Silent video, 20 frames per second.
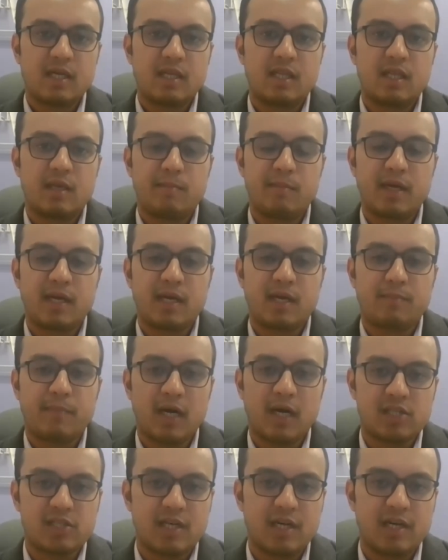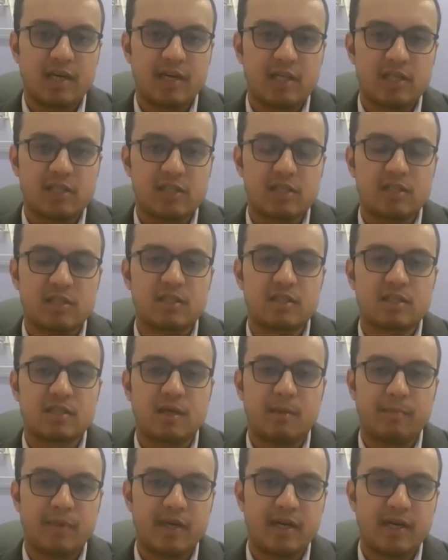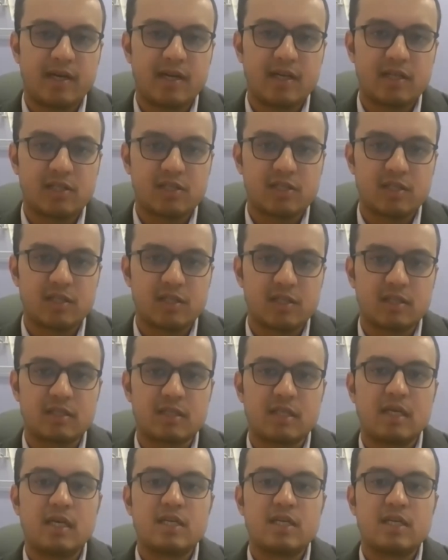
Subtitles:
They make partial dentures, complete dentures,